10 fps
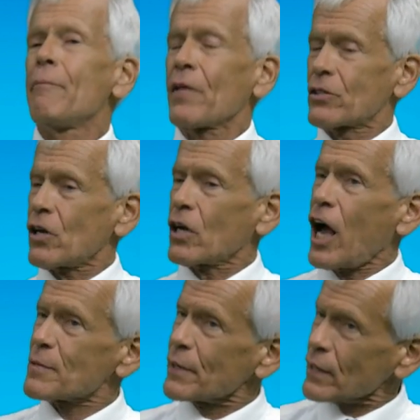It's going to
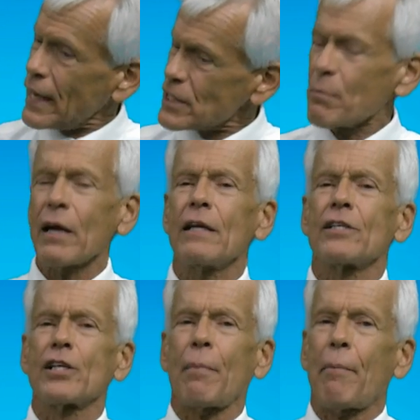cost me less money to
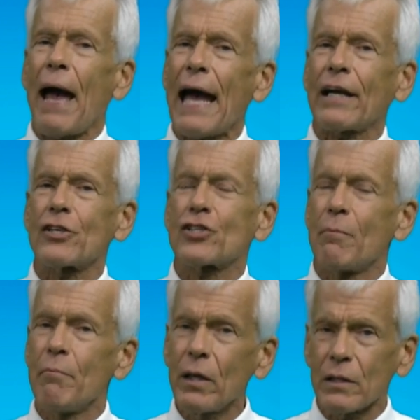ship a package to
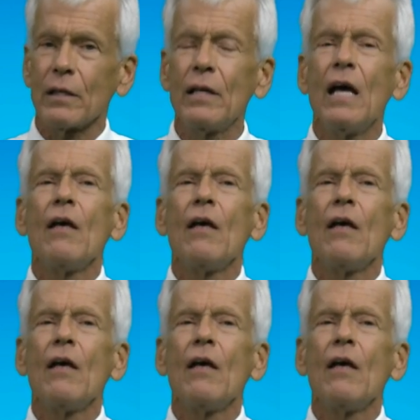Milton